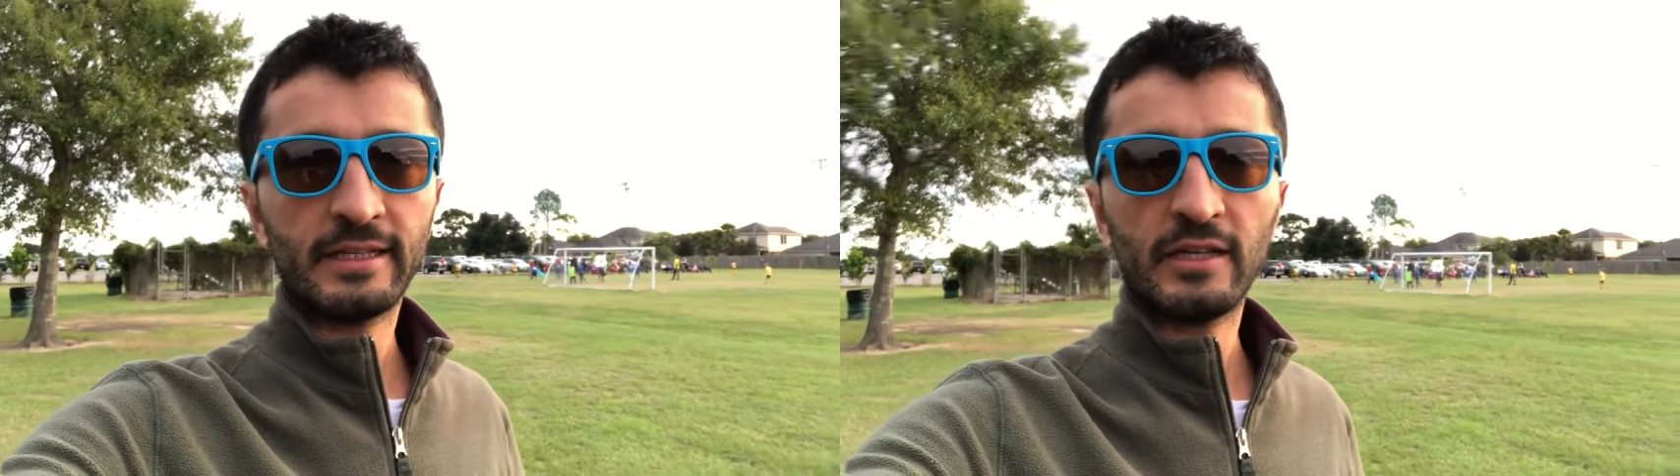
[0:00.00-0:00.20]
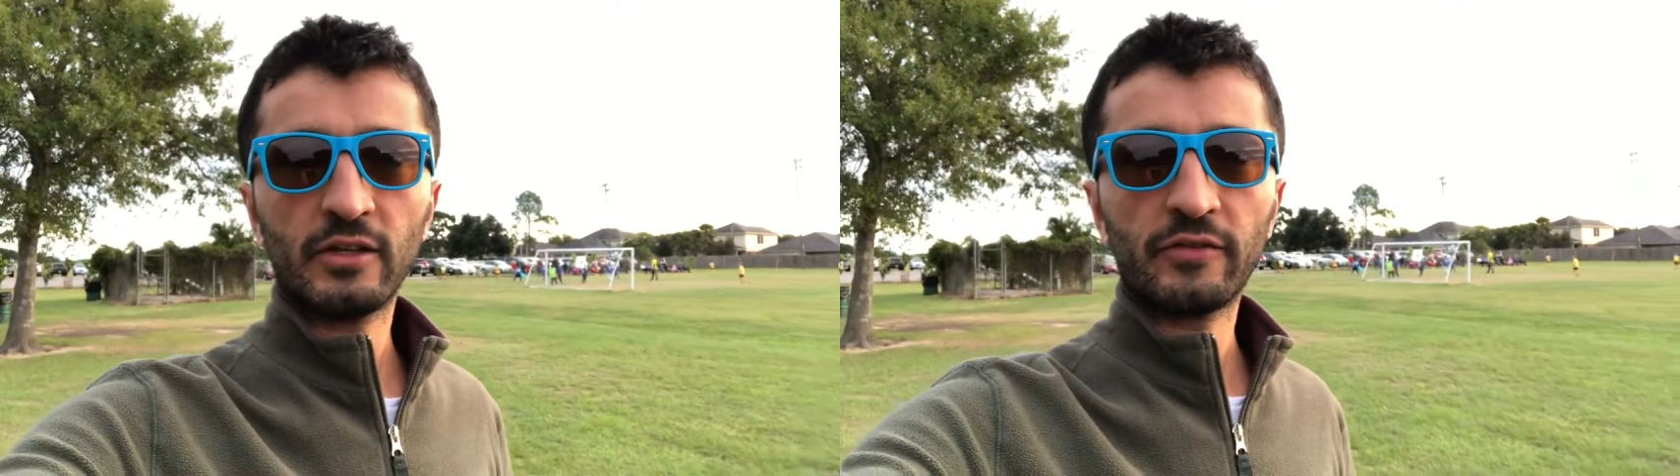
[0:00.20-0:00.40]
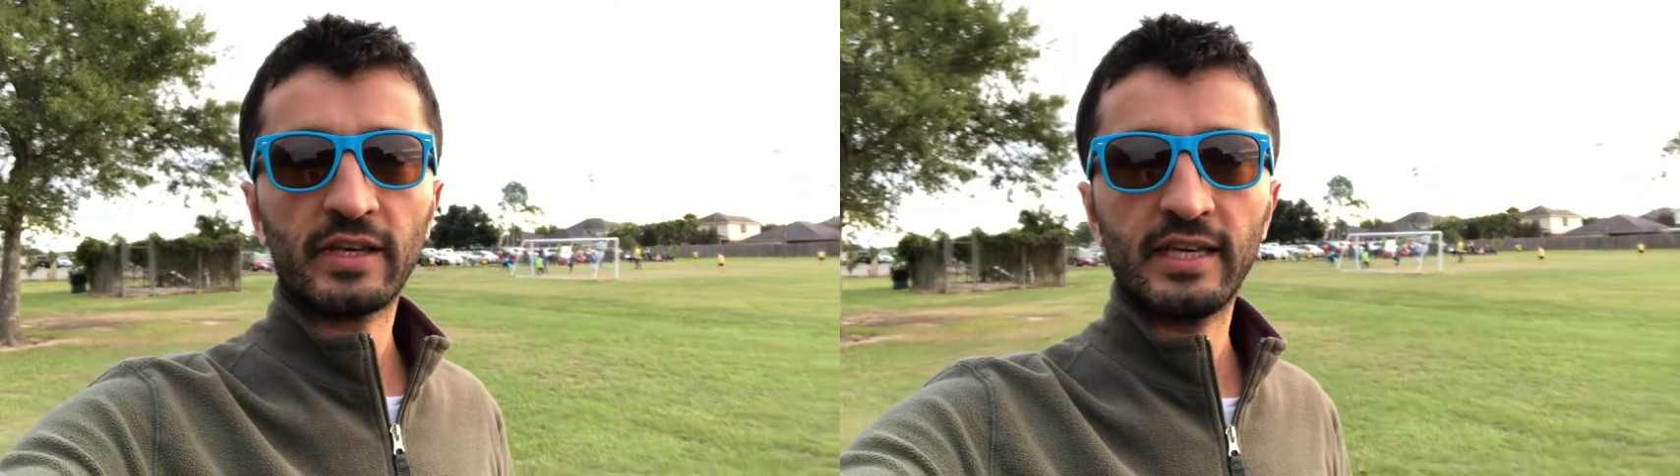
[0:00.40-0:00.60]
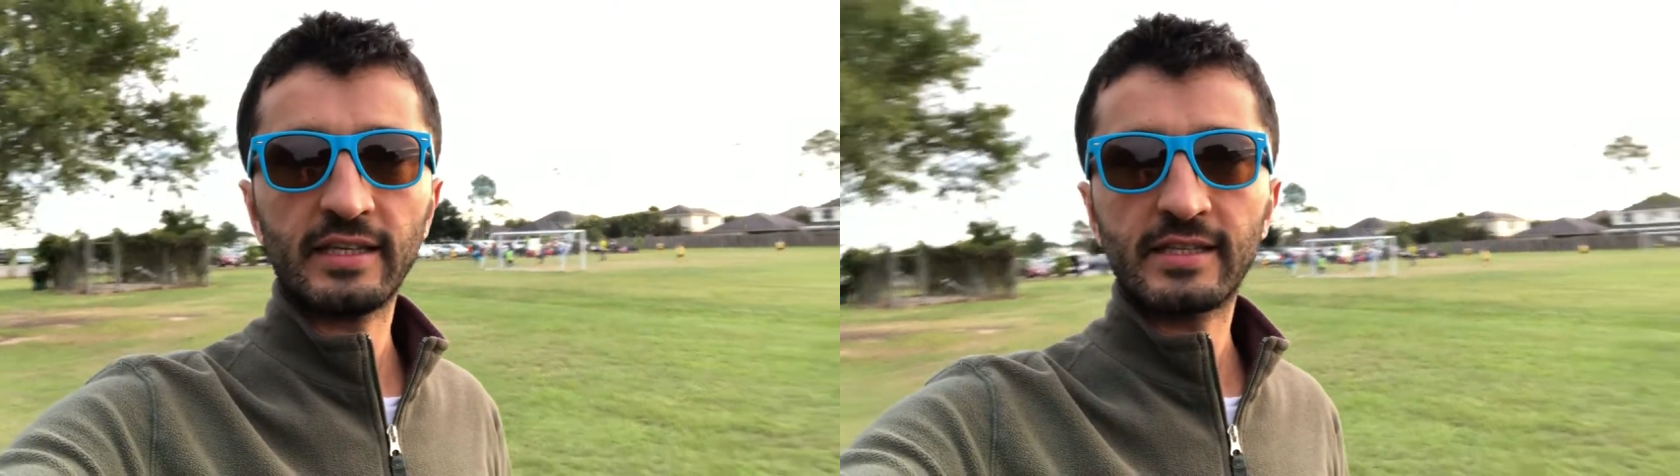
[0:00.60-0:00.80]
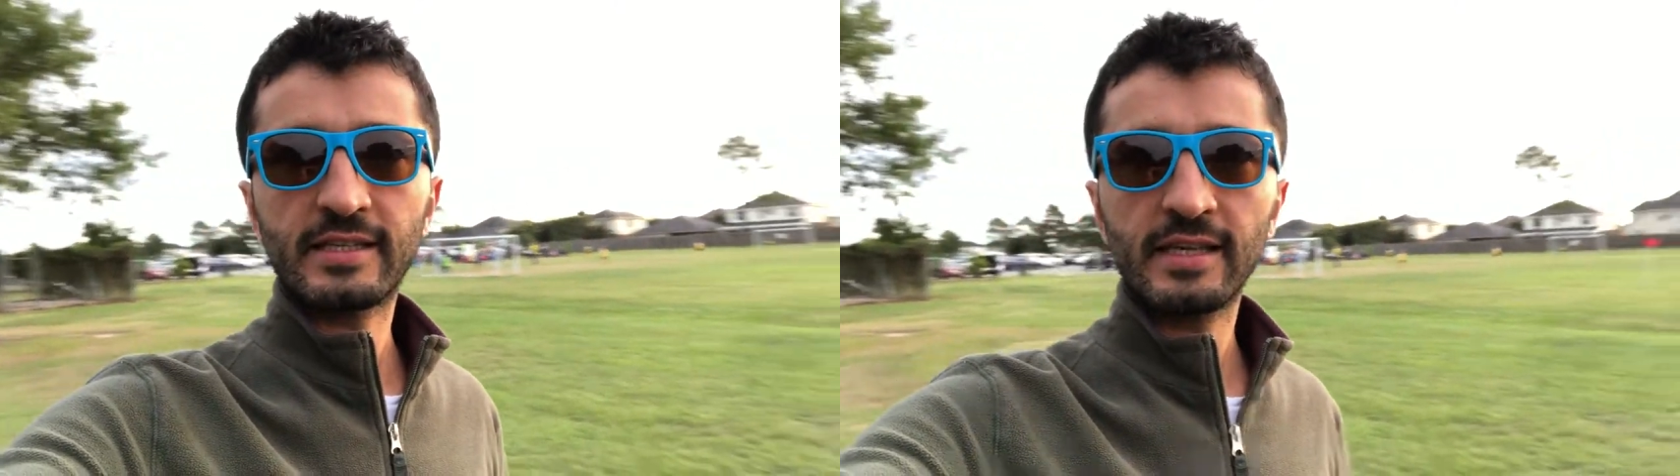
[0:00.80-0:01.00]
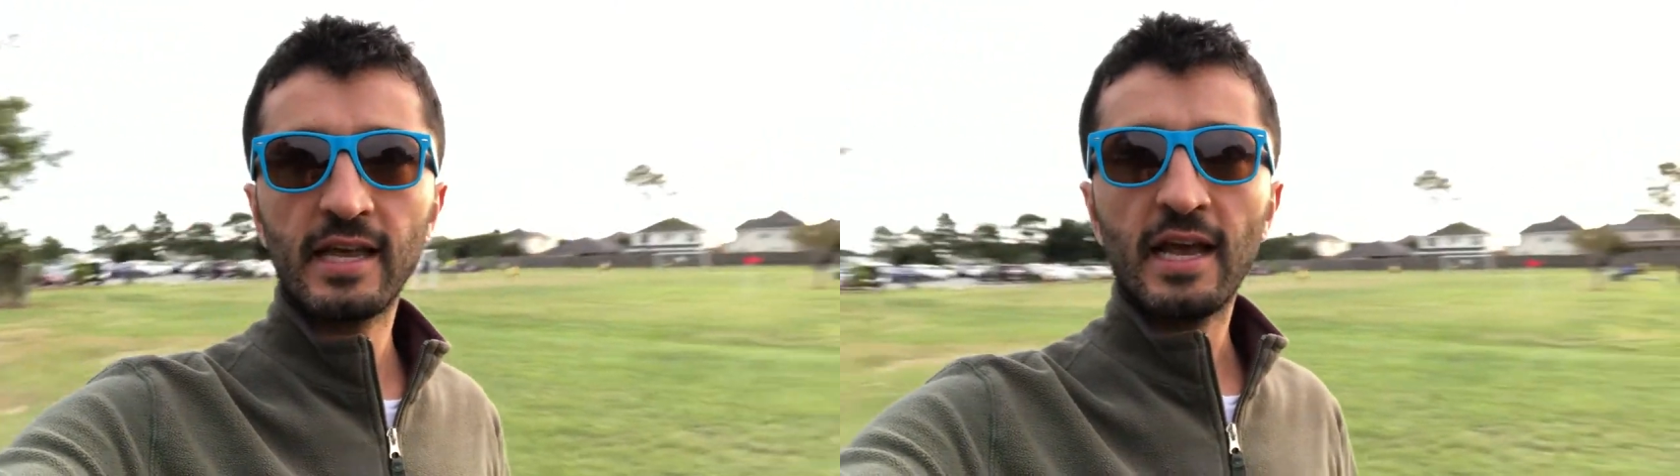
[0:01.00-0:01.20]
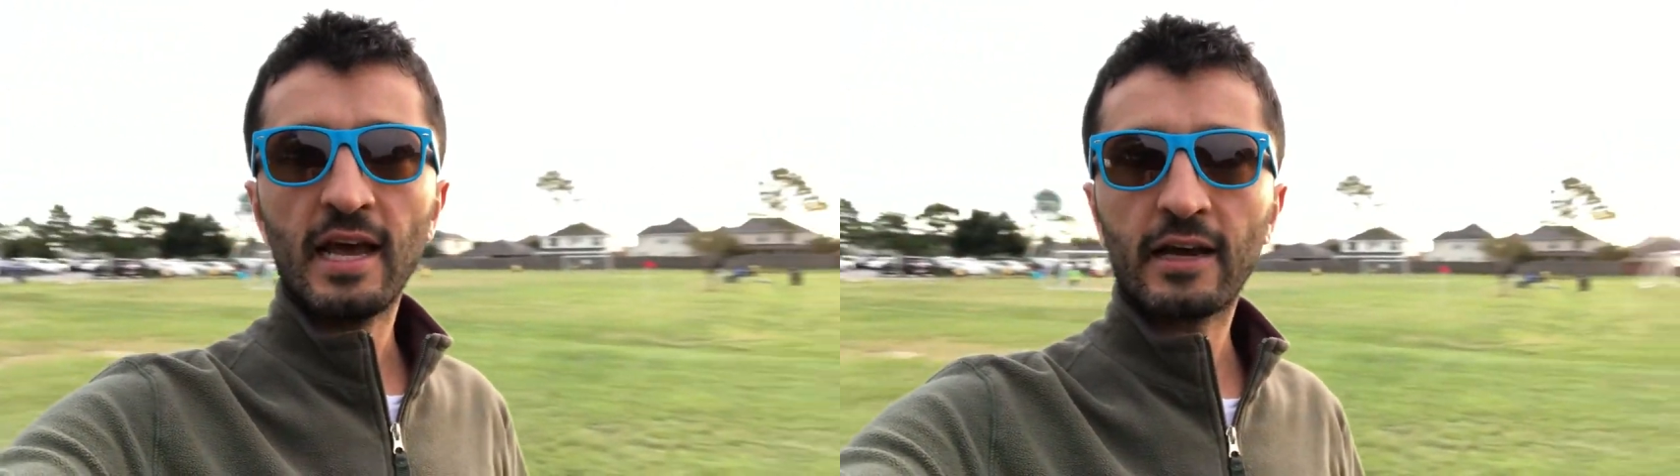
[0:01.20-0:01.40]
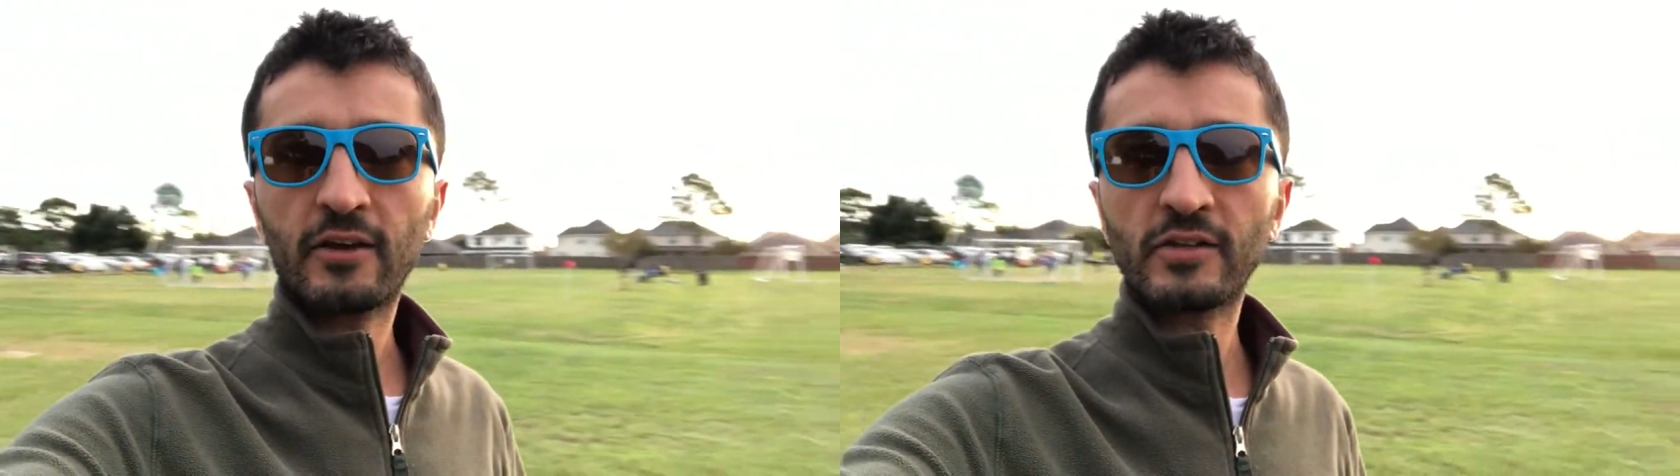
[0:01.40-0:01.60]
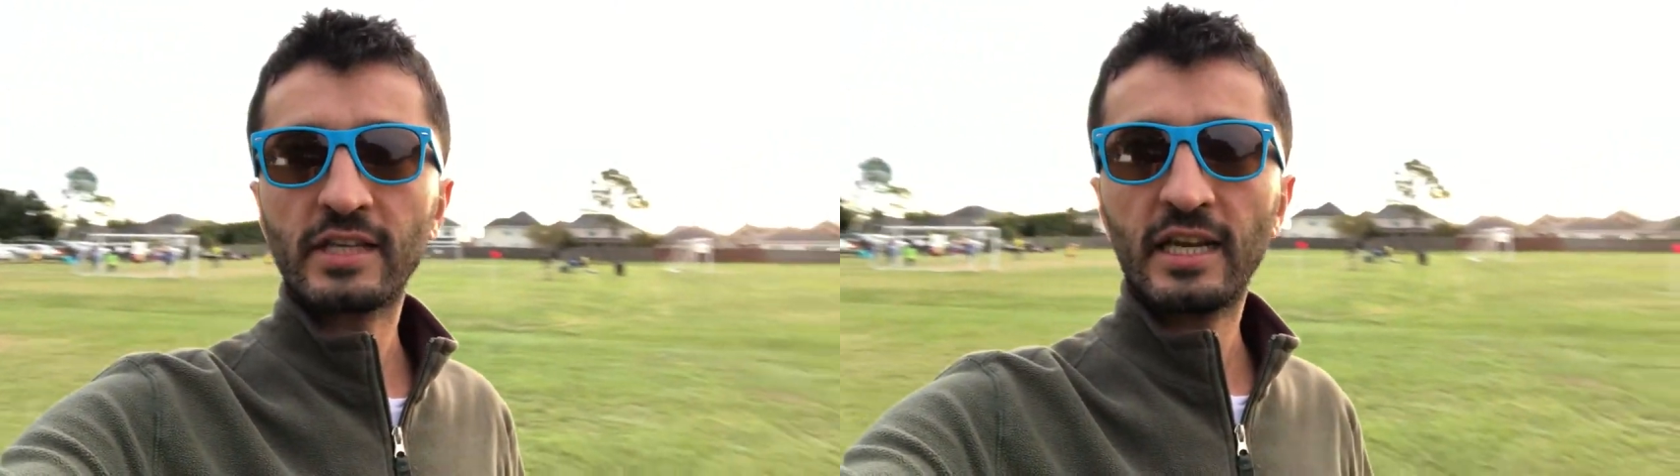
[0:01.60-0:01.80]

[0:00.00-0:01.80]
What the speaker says: a lot of kids across